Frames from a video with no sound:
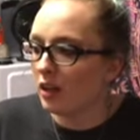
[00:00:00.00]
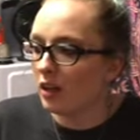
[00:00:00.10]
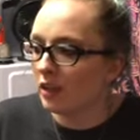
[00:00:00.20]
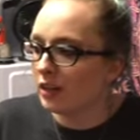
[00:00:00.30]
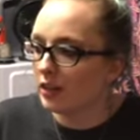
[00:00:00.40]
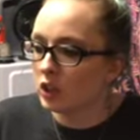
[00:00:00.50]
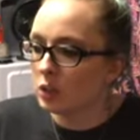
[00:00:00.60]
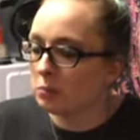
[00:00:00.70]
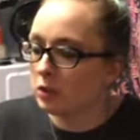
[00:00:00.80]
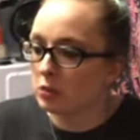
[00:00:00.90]
And it
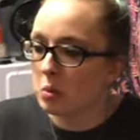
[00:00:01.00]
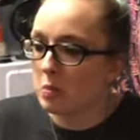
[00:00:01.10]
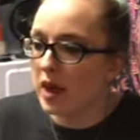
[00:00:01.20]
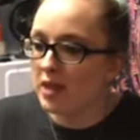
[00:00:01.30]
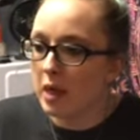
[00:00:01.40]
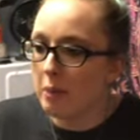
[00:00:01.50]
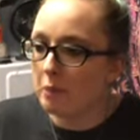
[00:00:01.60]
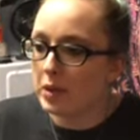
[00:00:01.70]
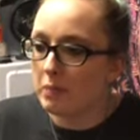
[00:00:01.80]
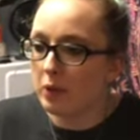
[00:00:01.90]
just blows my mind that
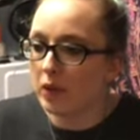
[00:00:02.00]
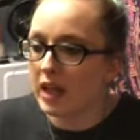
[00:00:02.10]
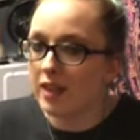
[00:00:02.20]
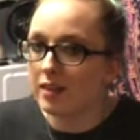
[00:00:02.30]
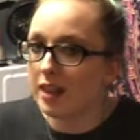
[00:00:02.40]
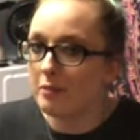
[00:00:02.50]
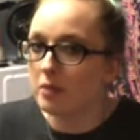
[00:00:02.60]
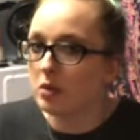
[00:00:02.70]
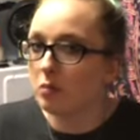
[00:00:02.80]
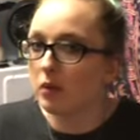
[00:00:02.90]
people can't let
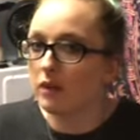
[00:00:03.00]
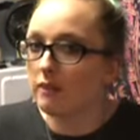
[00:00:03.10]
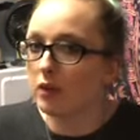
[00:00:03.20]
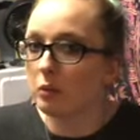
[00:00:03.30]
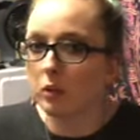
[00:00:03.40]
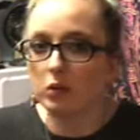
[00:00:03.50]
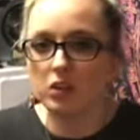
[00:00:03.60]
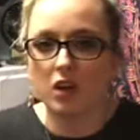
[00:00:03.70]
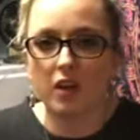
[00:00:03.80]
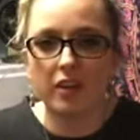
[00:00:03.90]
people live their
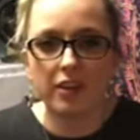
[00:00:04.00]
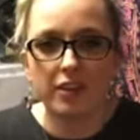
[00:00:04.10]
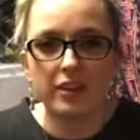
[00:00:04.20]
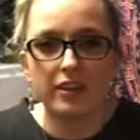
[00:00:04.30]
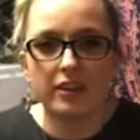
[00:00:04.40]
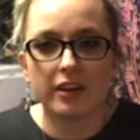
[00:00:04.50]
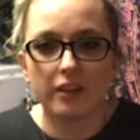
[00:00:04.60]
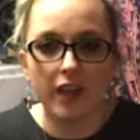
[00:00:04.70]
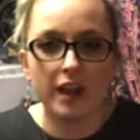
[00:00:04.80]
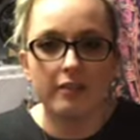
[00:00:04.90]
most authentic
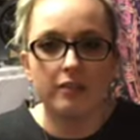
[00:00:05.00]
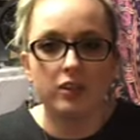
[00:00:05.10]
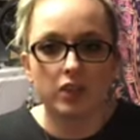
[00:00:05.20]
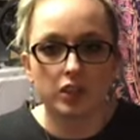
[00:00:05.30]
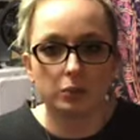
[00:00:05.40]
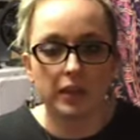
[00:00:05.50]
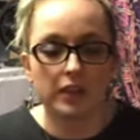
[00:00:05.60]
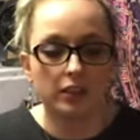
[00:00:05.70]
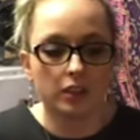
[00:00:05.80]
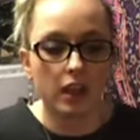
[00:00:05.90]
life. And just
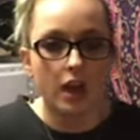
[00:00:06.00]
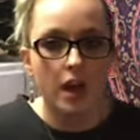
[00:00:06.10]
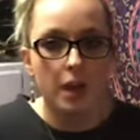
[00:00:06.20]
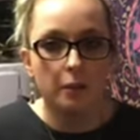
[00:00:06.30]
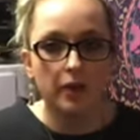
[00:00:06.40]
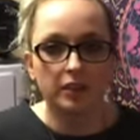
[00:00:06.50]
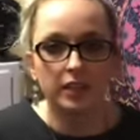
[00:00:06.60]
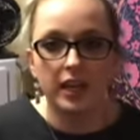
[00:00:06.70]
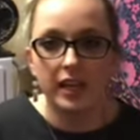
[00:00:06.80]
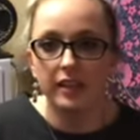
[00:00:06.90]
because
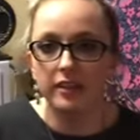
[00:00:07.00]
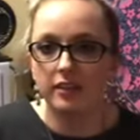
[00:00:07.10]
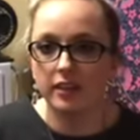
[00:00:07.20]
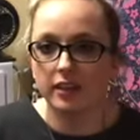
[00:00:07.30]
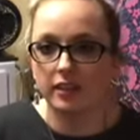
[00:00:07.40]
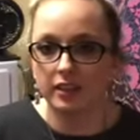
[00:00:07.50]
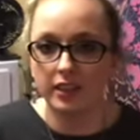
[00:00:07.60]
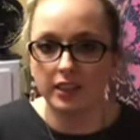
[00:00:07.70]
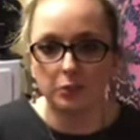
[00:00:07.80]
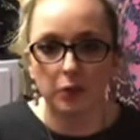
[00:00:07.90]
person A didn't
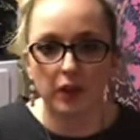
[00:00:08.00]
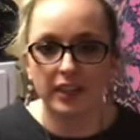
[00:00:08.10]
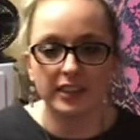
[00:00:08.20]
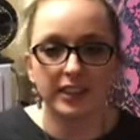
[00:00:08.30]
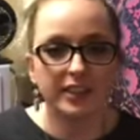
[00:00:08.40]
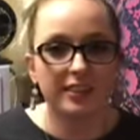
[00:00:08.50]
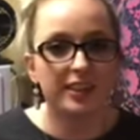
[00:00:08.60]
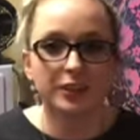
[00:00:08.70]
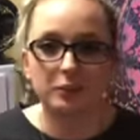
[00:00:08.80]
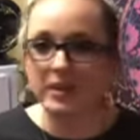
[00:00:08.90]
experience it
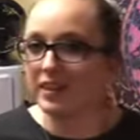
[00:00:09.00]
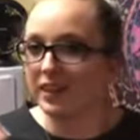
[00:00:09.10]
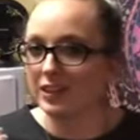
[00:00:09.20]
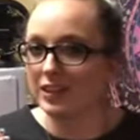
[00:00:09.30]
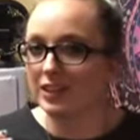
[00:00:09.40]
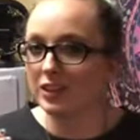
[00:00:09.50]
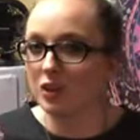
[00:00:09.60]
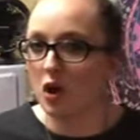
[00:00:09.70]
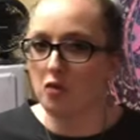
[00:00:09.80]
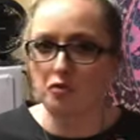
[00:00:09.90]
doesn't mean that it's
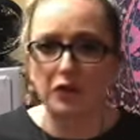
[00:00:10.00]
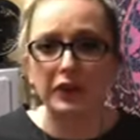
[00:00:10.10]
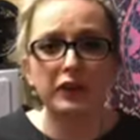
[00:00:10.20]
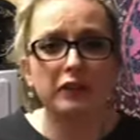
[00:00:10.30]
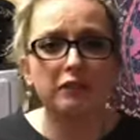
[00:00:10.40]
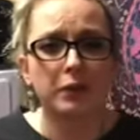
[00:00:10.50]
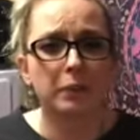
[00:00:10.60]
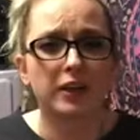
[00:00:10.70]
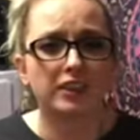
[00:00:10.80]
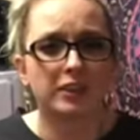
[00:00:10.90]
not real for
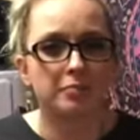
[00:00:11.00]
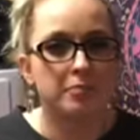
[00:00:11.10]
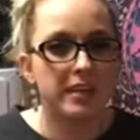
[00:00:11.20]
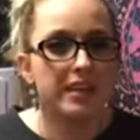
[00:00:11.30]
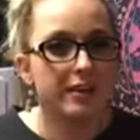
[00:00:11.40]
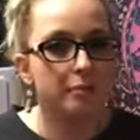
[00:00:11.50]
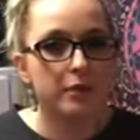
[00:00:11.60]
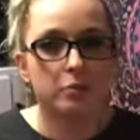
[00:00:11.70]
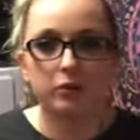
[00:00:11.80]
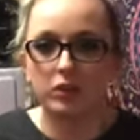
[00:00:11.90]
person B, and
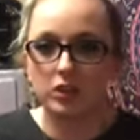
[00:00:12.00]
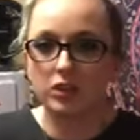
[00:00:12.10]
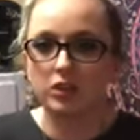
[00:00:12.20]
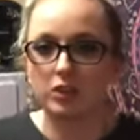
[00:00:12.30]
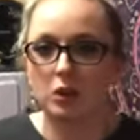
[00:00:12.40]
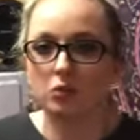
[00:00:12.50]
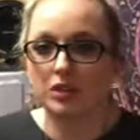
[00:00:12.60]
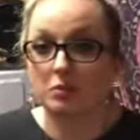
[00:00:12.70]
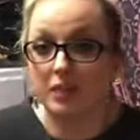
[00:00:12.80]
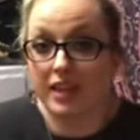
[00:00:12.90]
people just don't
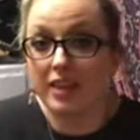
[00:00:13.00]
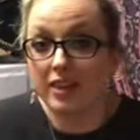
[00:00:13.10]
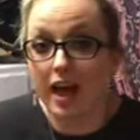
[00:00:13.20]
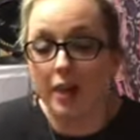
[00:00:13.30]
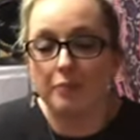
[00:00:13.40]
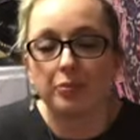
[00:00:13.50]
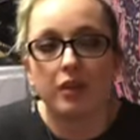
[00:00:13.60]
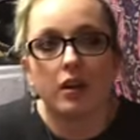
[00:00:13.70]
seem to get that.